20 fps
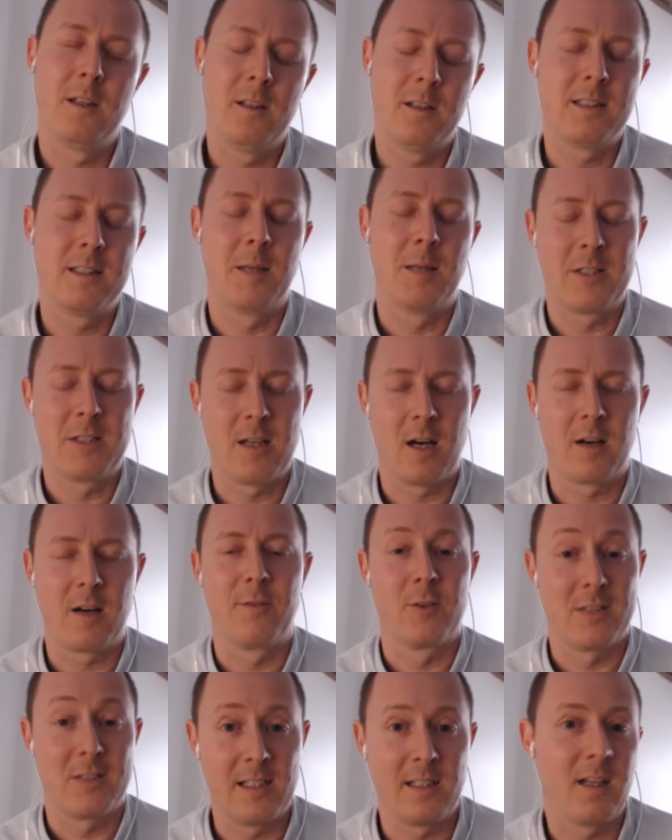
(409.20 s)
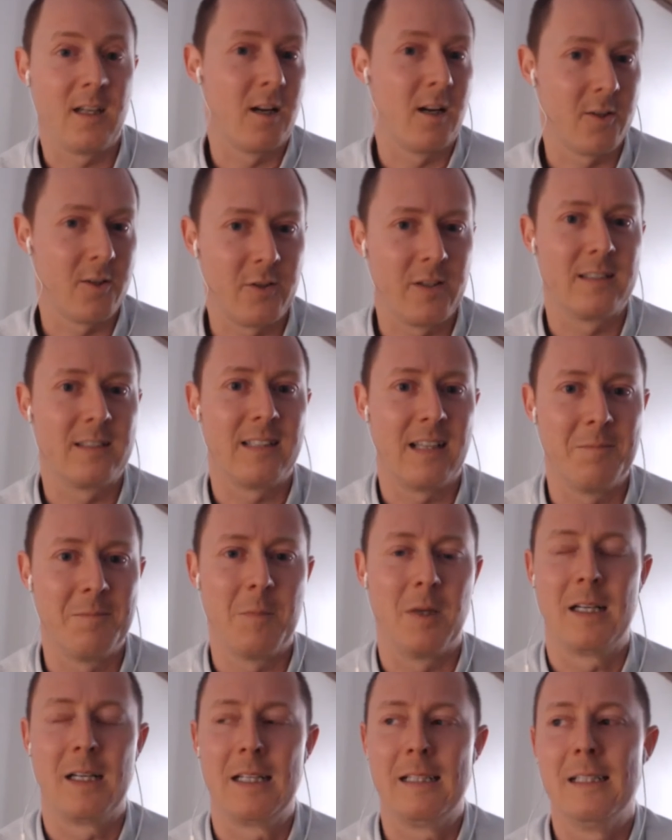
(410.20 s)
cinematographers in country to save
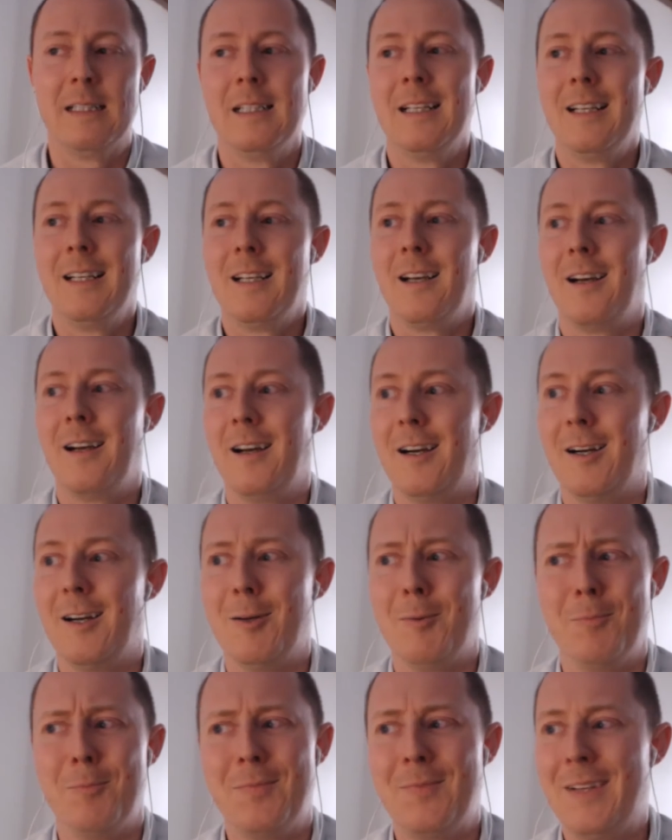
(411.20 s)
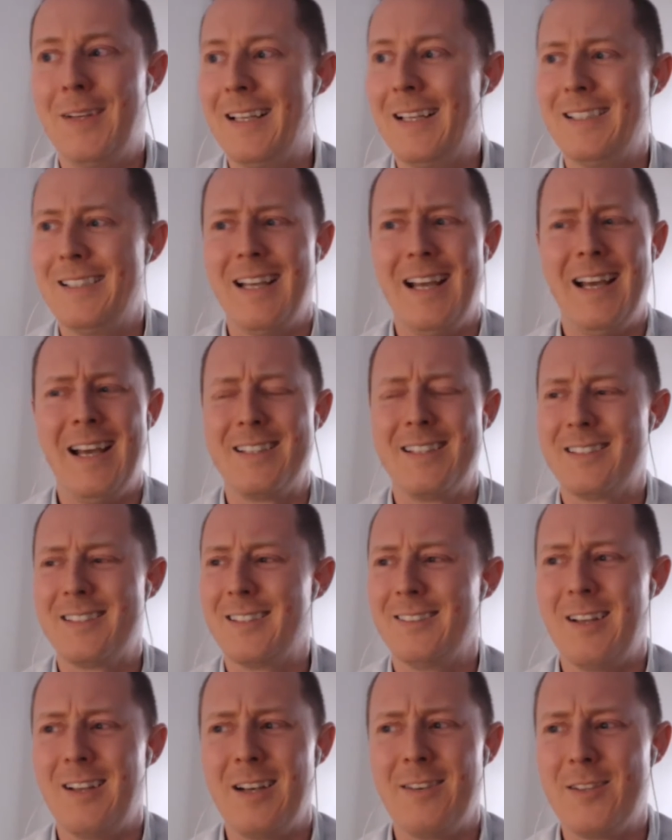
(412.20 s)
money. Just a
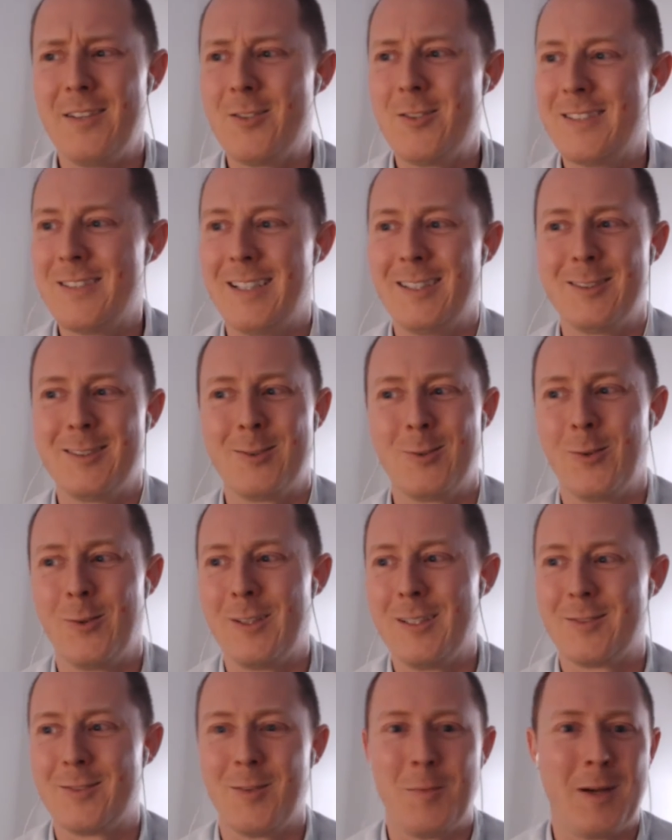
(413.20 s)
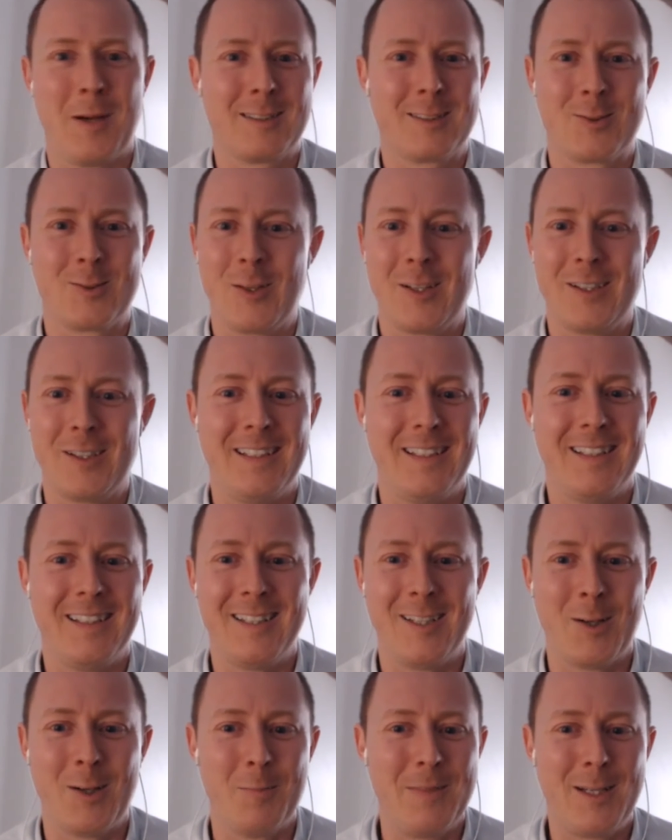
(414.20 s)
lot of interesting stories from Australia,
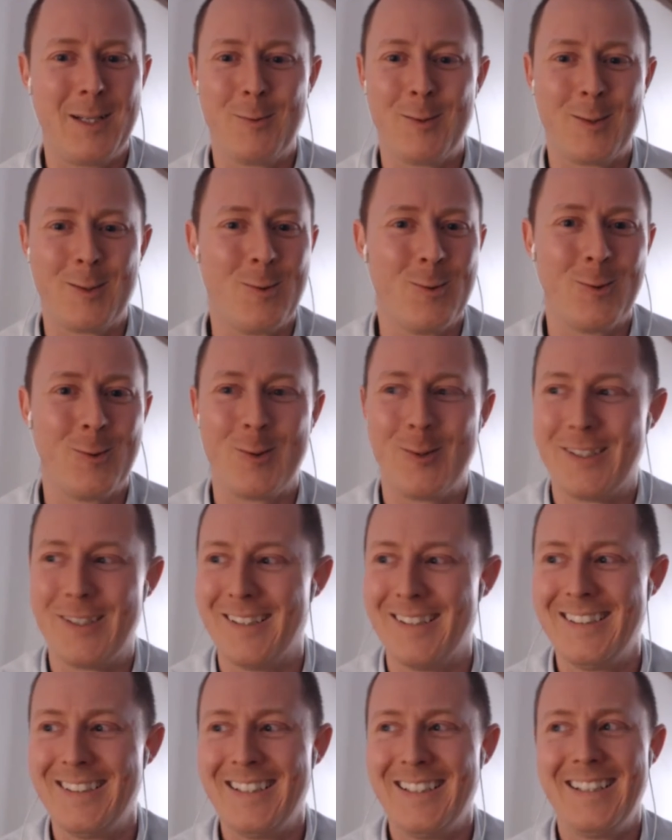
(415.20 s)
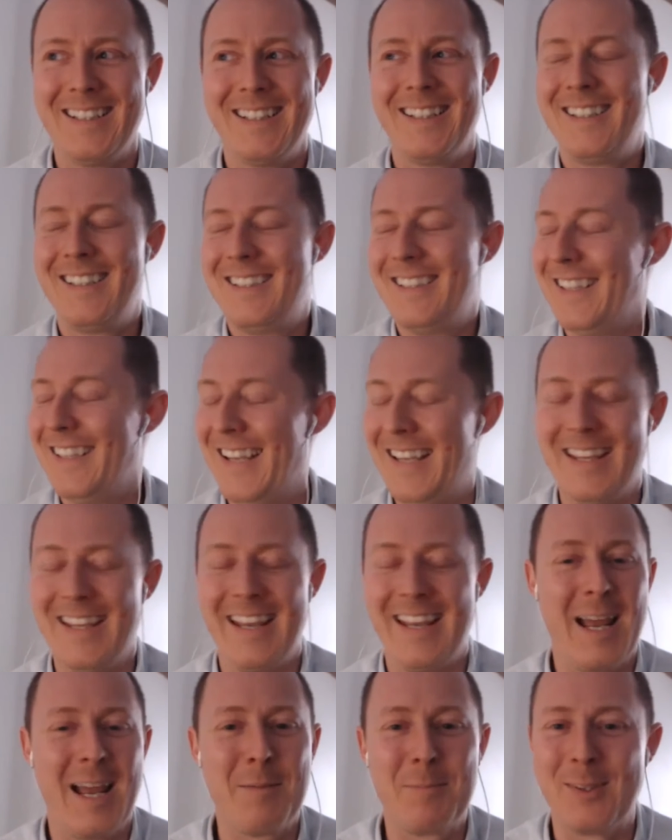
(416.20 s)
being with Guor in the
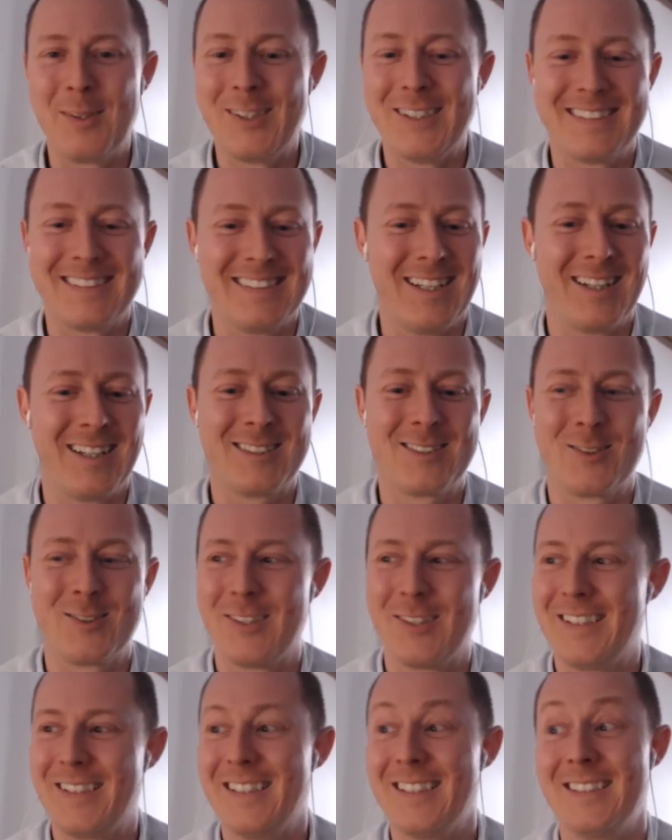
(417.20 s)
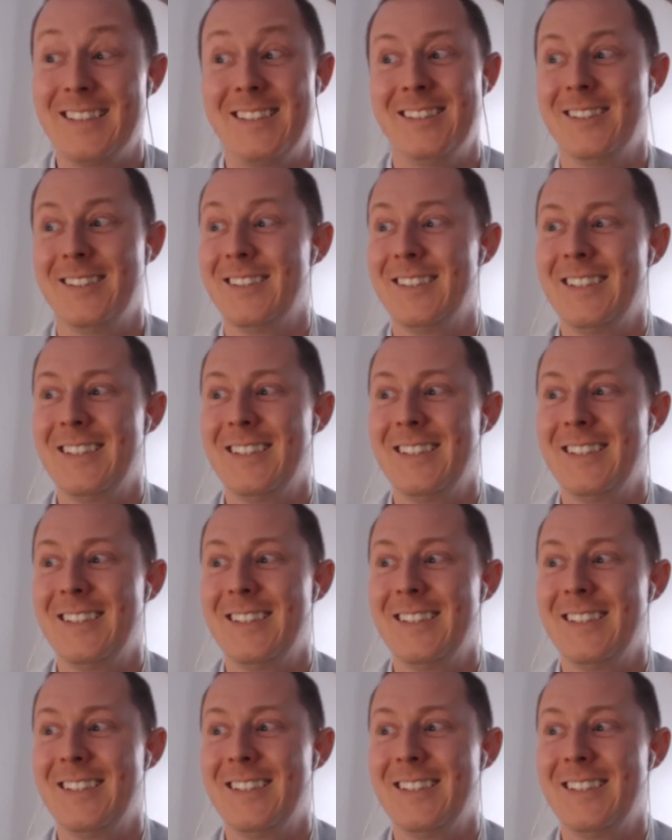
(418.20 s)
ambulance in Australia to,